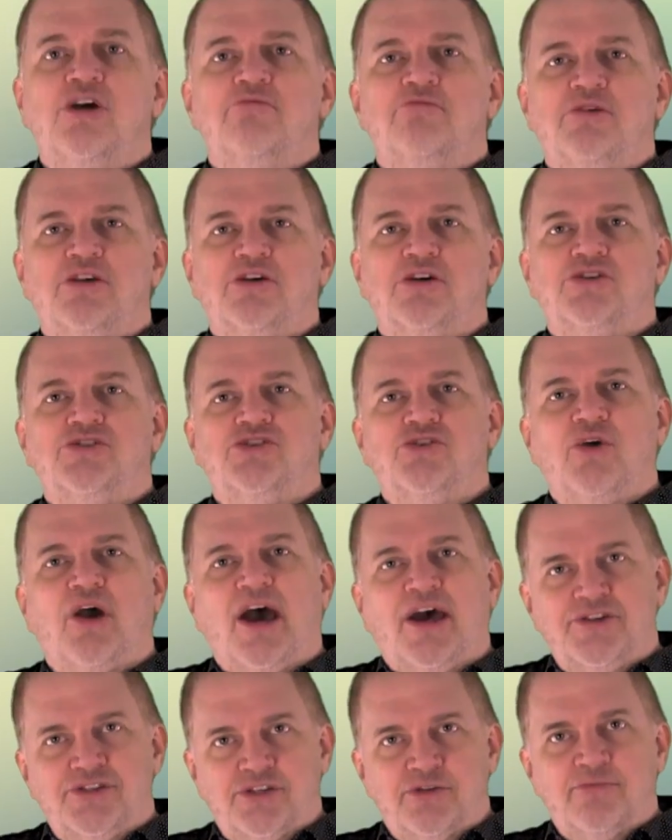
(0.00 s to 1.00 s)
because you
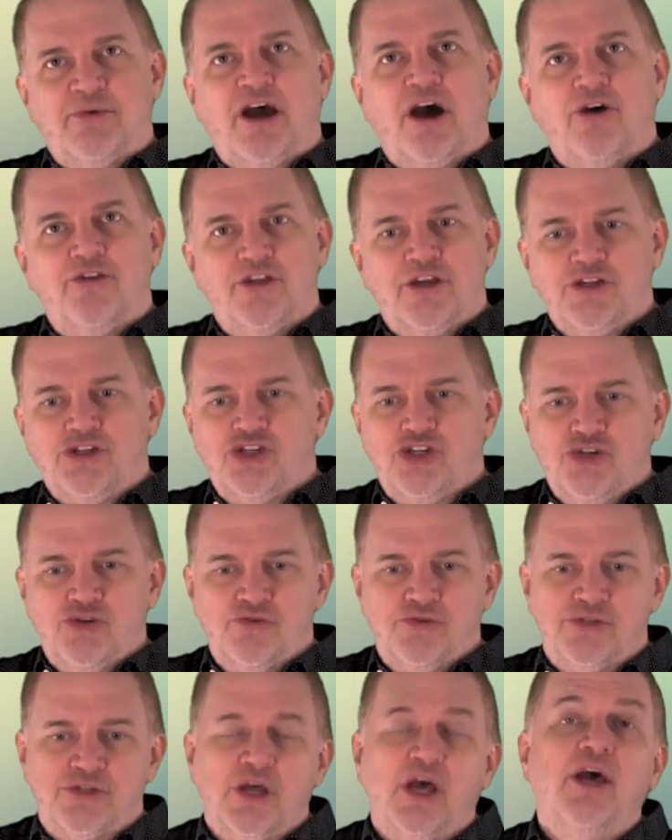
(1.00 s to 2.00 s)
asked them how they
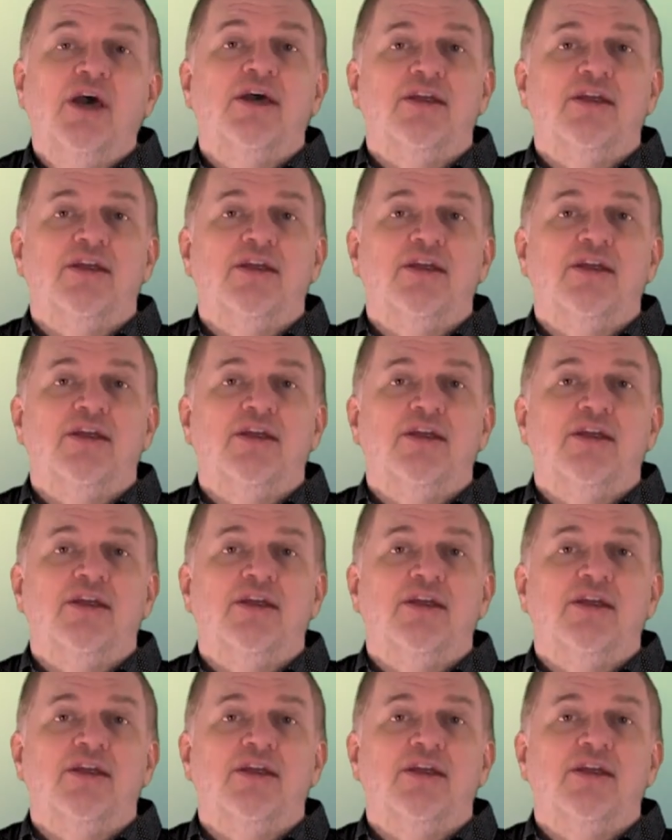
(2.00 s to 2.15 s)
choose.